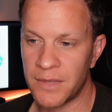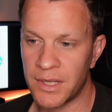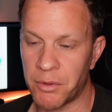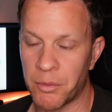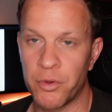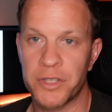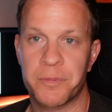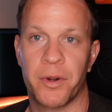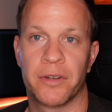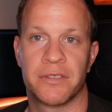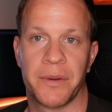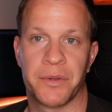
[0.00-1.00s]
rewards
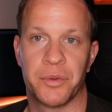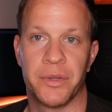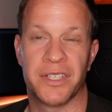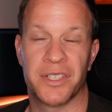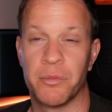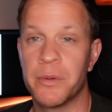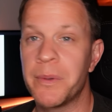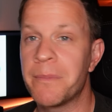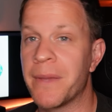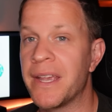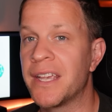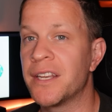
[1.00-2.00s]
program tweak. So we'll be
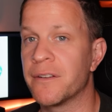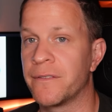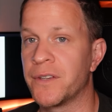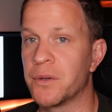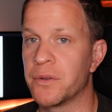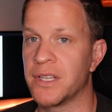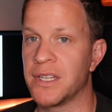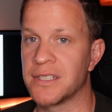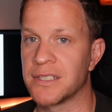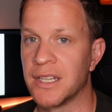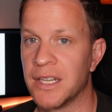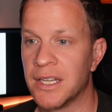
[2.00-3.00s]
making a few of
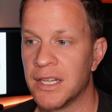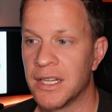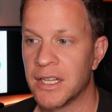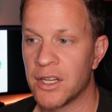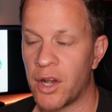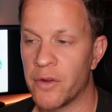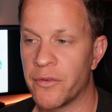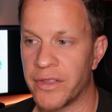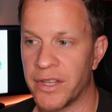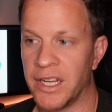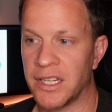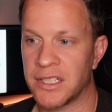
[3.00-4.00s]
these over
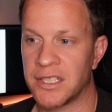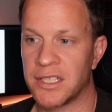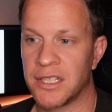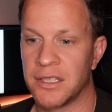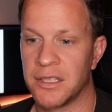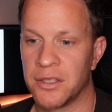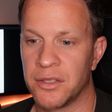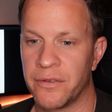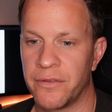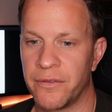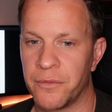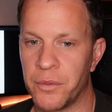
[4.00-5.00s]
the next
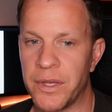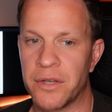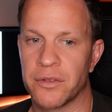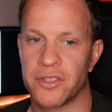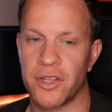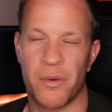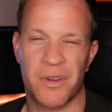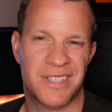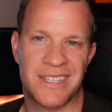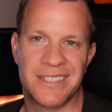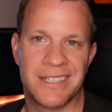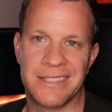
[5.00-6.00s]
week or so once
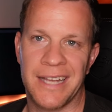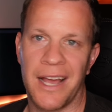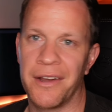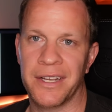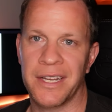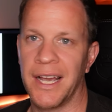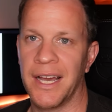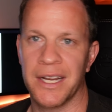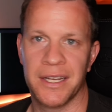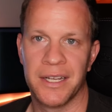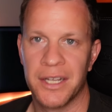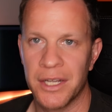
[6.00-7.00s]
they sit down and kind
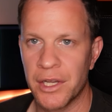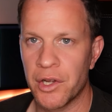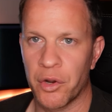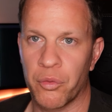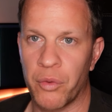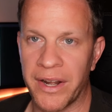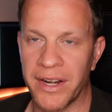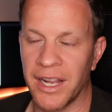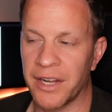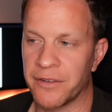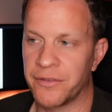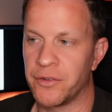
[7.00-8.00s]
of rattle
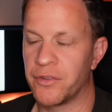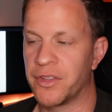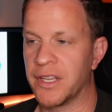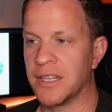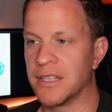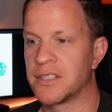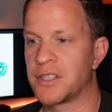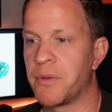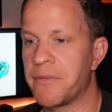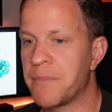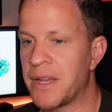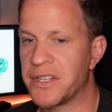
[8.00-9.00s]
out a few things.
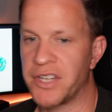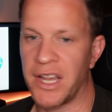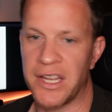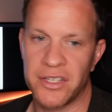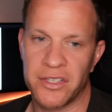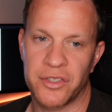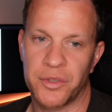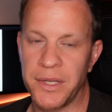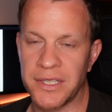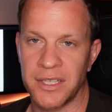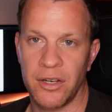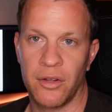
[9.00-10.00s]
We've made changes,
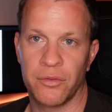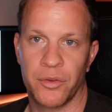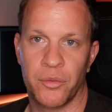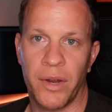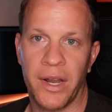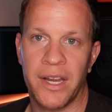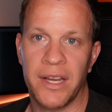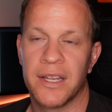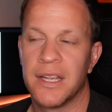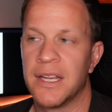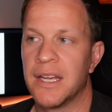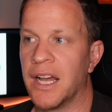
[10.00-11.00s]
tweaks along the way,
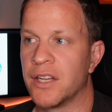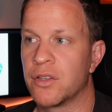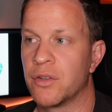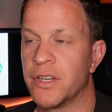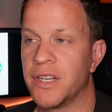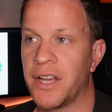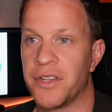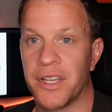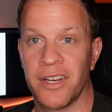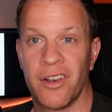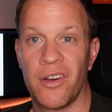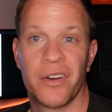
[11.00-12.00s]
including now you
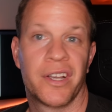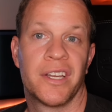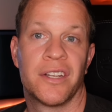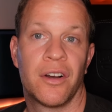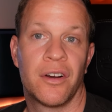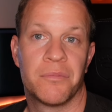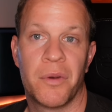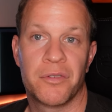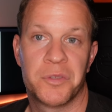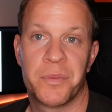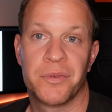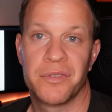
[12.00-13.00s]
can log in on
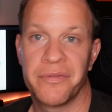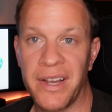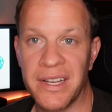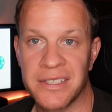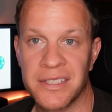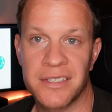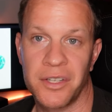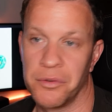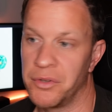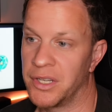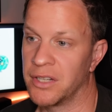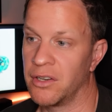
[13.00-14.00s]
multiple devices. So
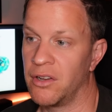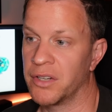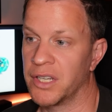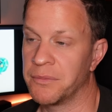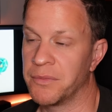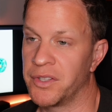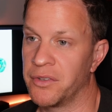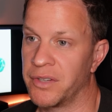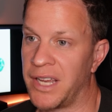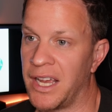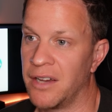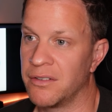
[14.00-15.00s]
you can log in with your
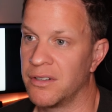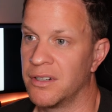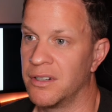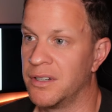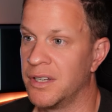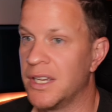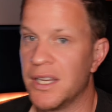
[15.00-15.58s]
account on